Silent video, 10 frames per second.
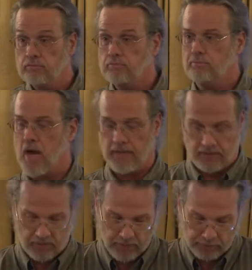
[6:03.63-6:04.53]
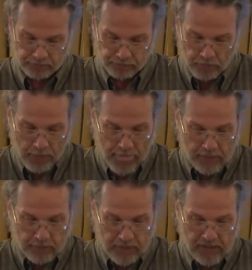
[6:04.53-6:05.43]
bodies.
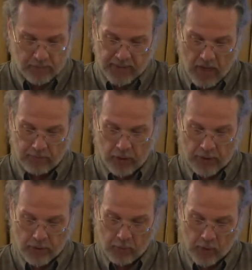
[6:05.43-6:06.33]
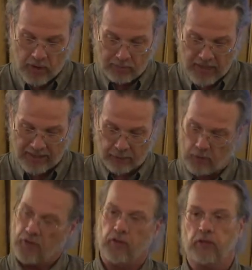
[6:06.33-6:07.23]
These have become larger and more complex
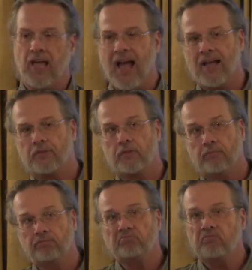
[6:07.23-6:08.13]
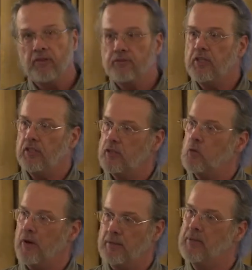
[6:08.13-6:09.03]
over the last 15 to
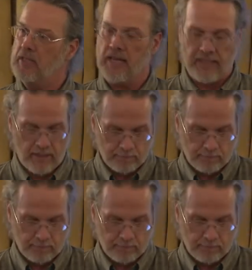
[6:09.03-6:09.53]
20 millennia.